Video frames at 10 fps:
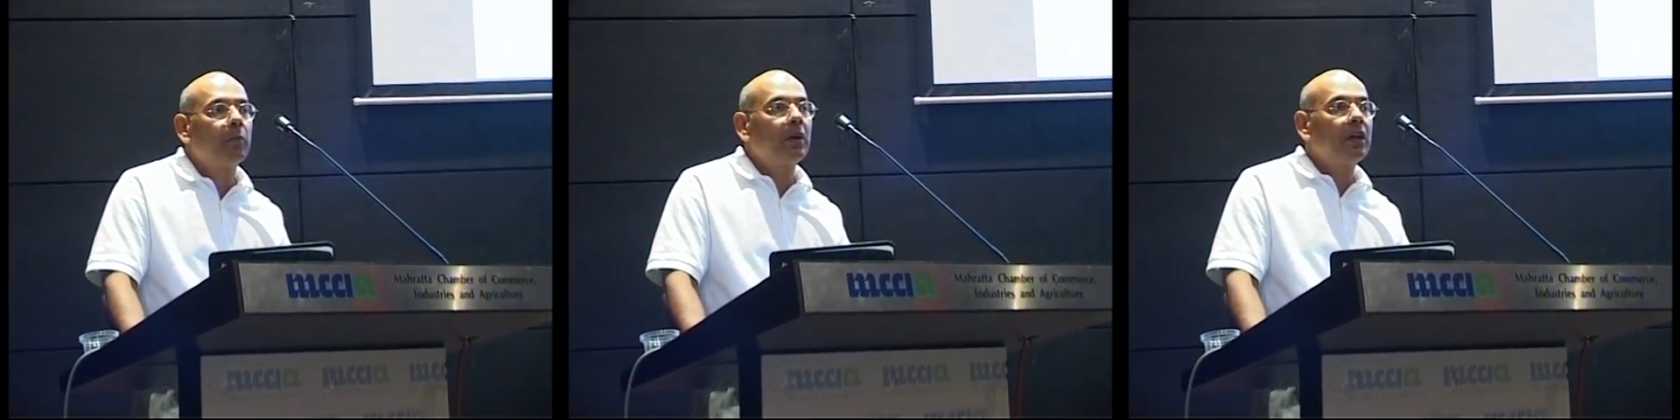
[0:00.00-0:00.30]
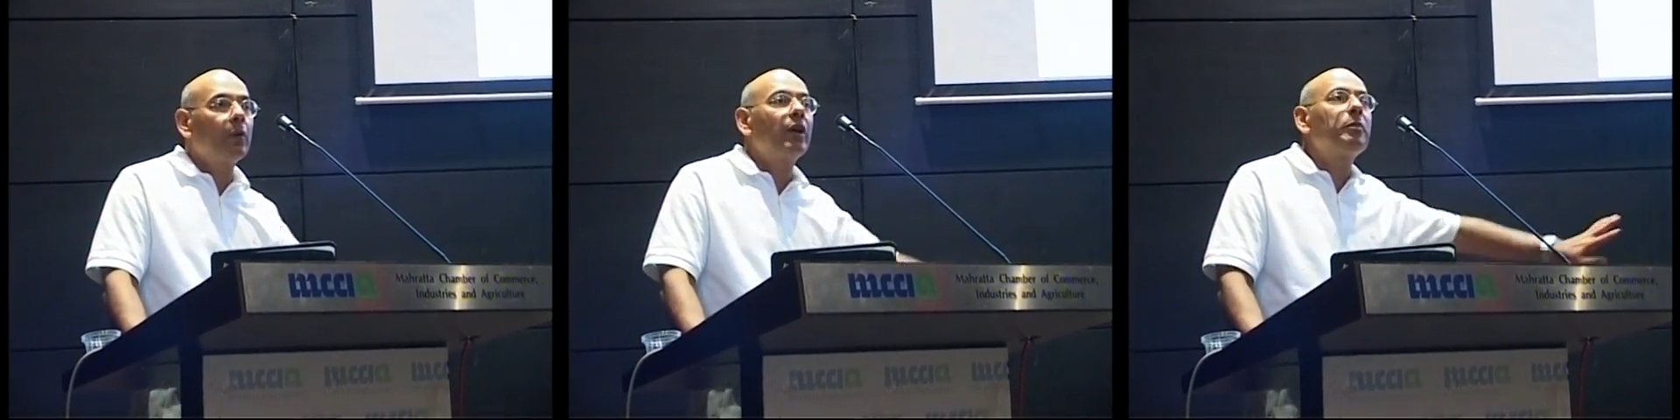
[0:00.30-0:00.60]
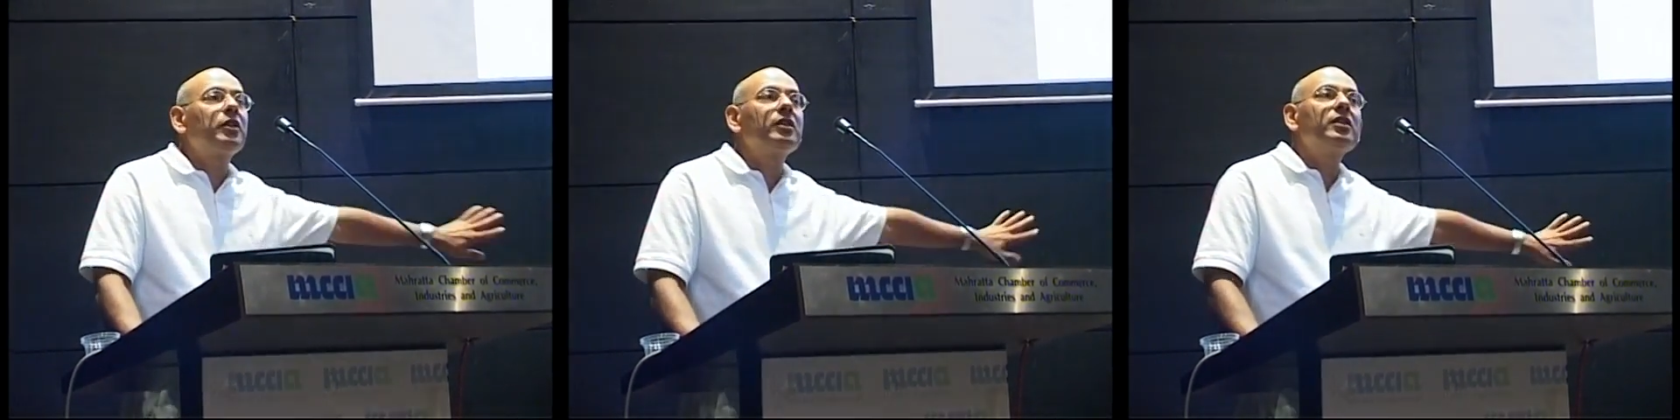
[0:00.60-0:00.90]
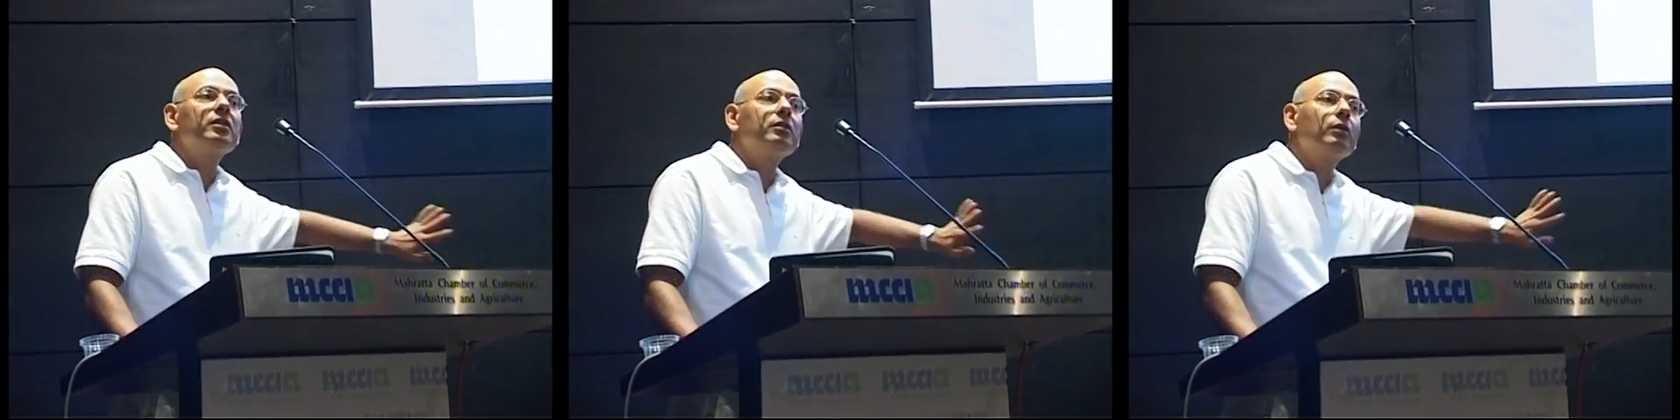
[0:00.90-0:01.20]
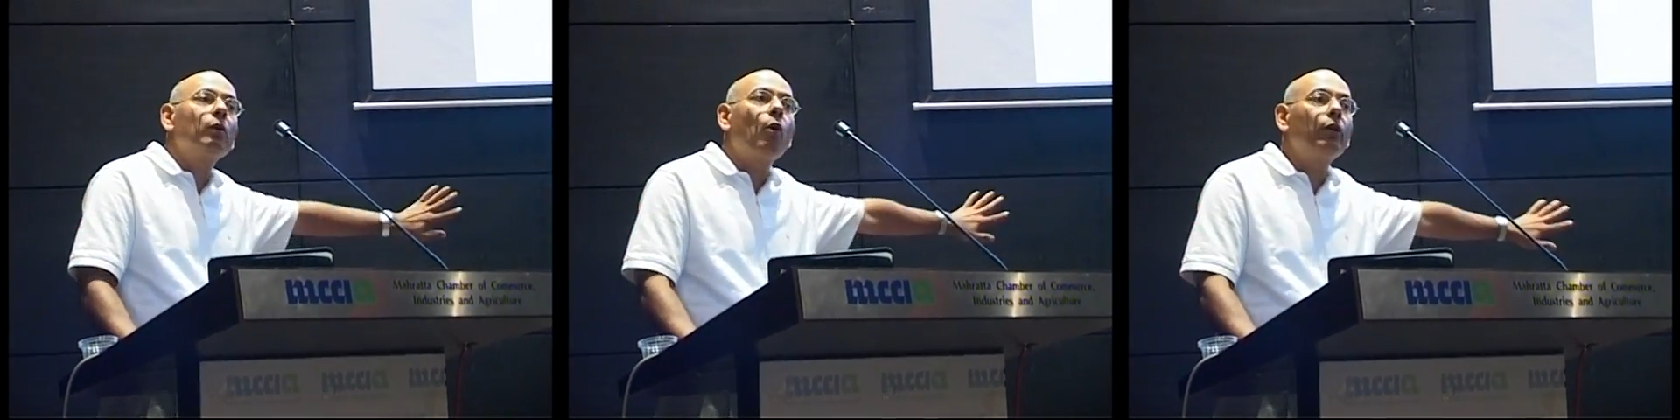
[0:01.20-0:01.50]
But now that person is
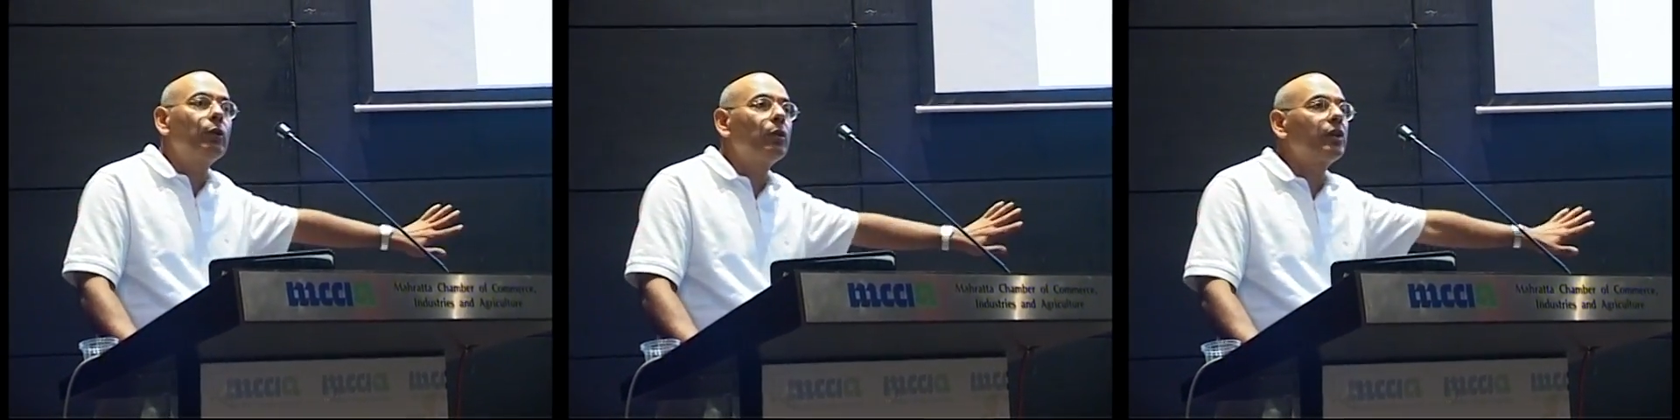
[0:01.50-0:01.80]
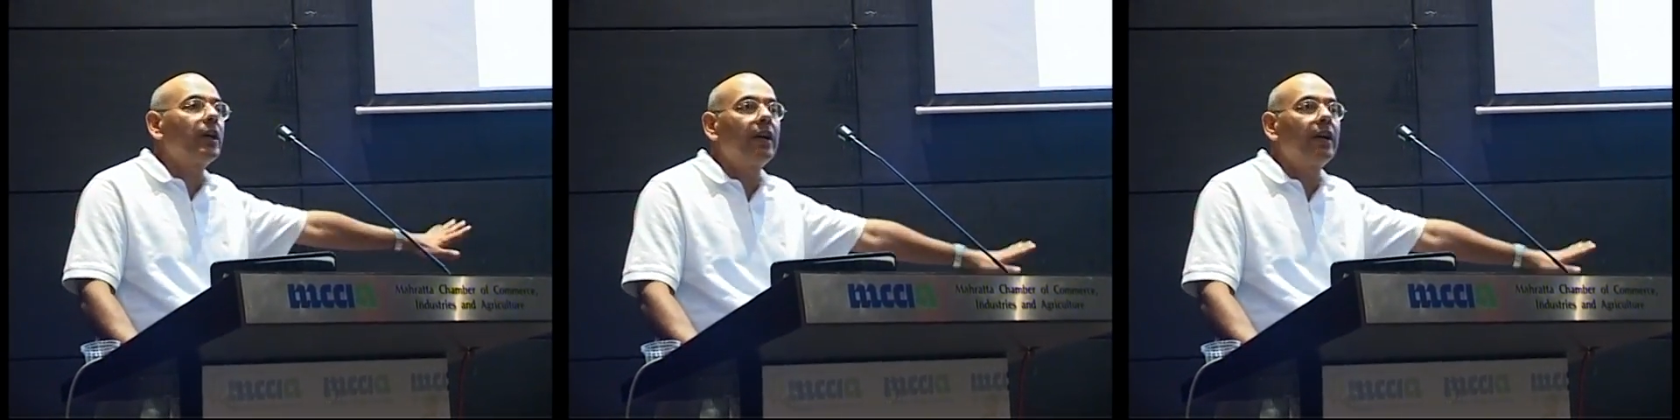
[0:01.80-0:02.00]
on your site.